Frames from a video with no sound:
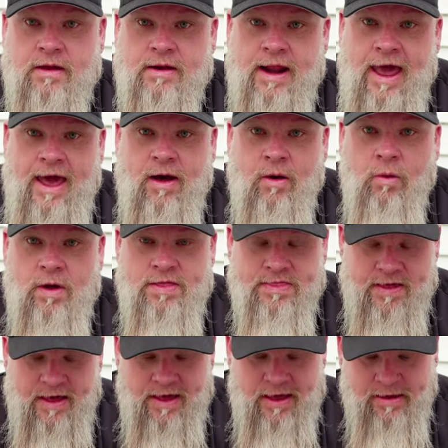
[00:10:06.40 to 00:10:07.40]
Now, one
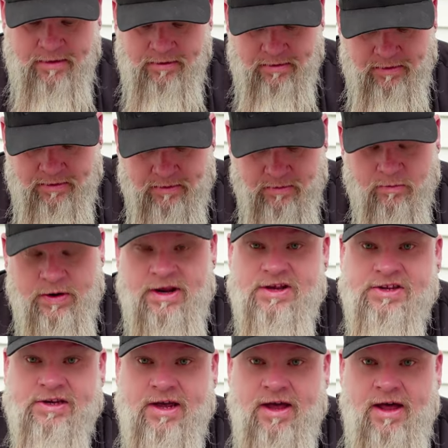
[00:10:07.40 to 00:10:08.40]
thing we
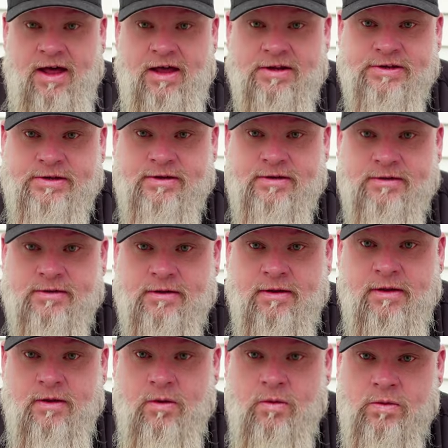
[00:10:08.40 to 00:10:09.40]
discussed
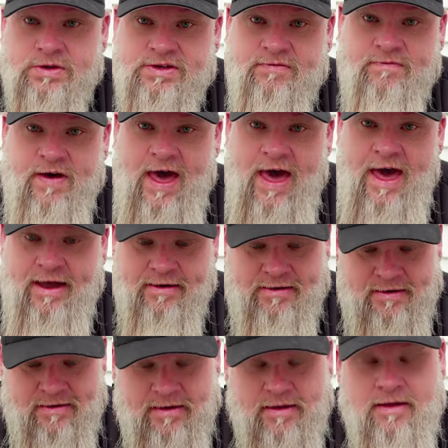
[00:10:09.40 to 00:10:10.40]
was the
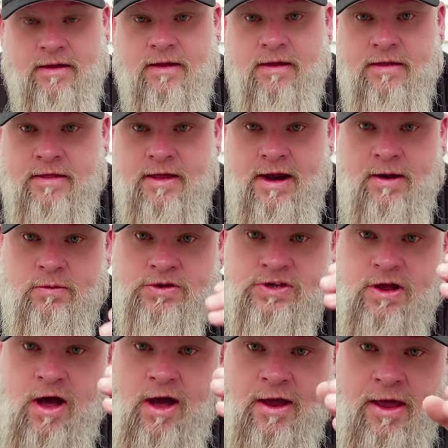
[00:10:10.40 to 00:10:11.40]
fact that I was
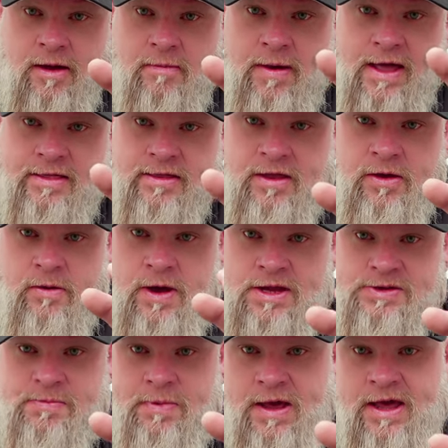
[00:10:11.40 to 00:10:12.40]
talking about the
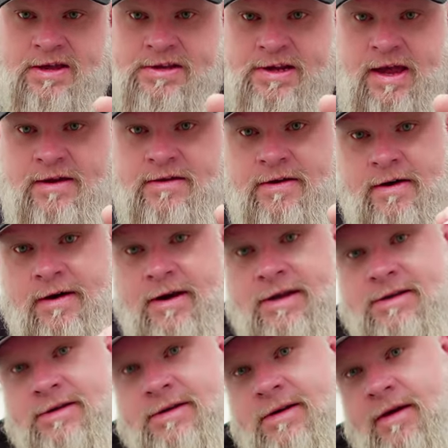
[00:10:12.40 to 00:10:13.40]
USPSA
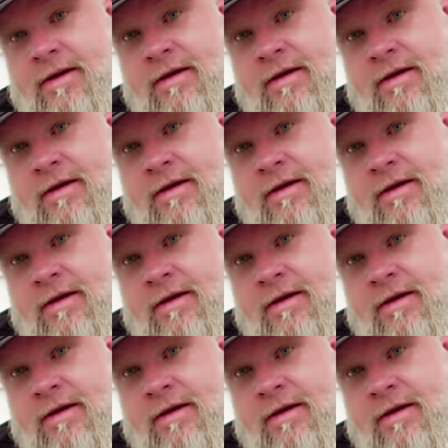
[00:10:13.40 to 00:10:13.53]
targets.